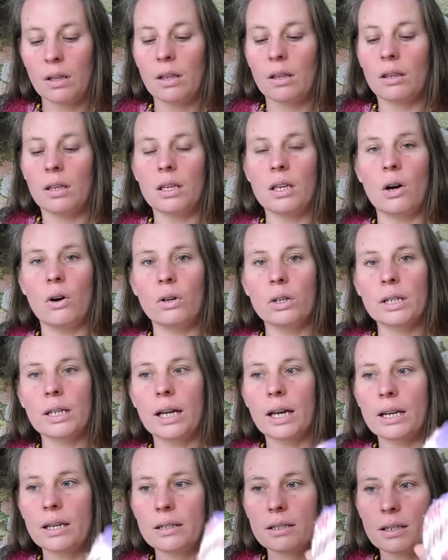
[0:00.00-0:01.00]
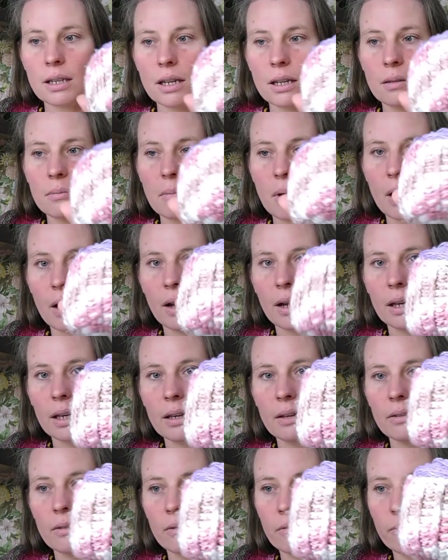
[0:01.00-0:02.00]
yarn cakes in
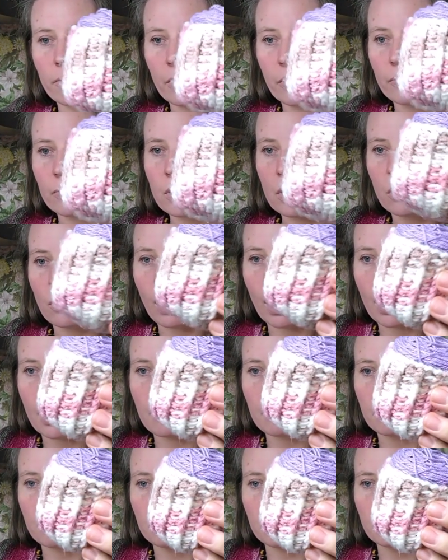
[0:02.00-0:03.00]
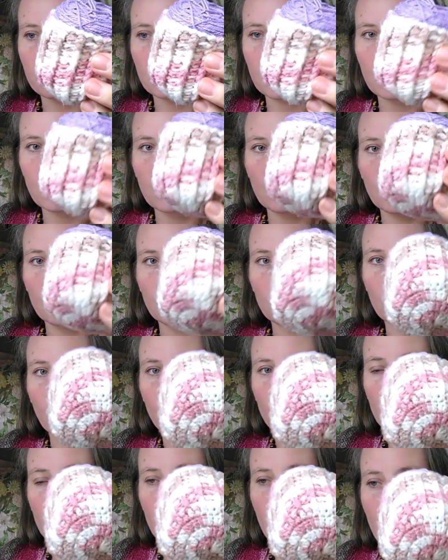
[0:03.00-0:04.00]
my 50-gram
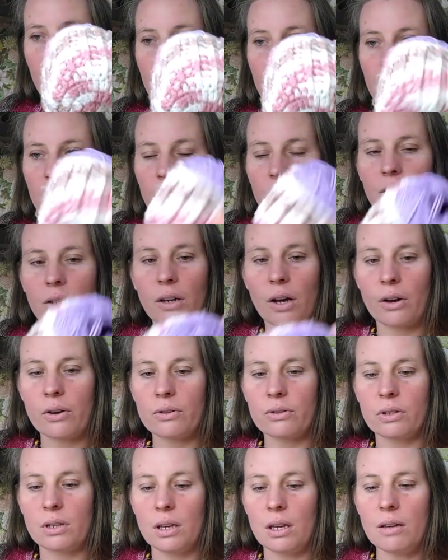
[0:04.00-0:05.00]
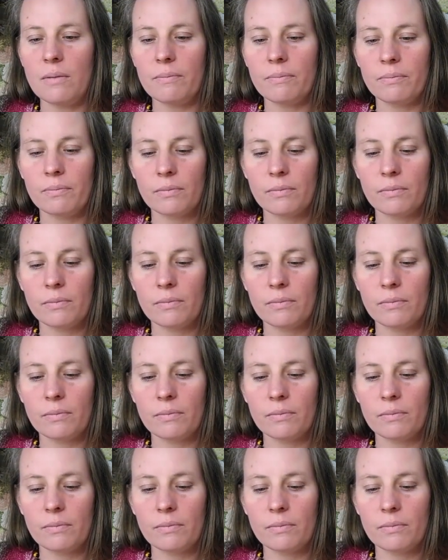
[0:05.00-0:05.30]
yarn cake cozy.